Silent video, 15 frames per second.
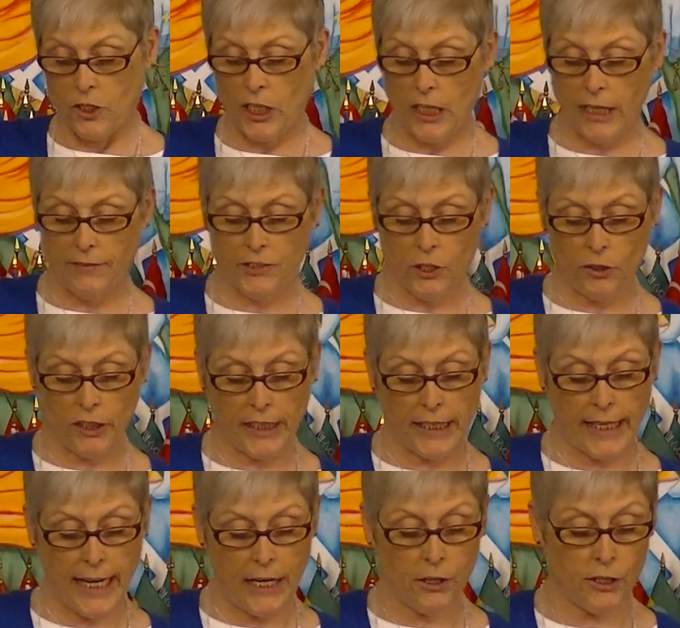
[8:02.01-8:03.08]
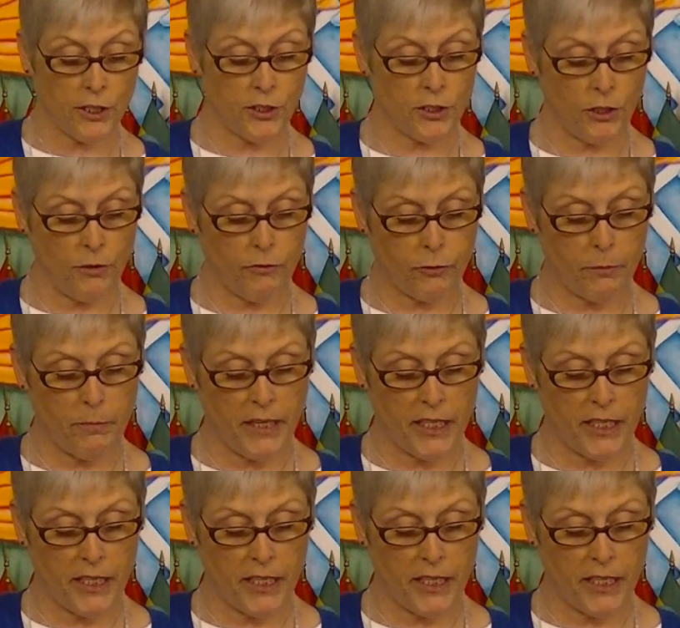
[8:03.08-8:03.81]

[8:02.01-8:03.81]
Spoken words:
She lives only an hour or so from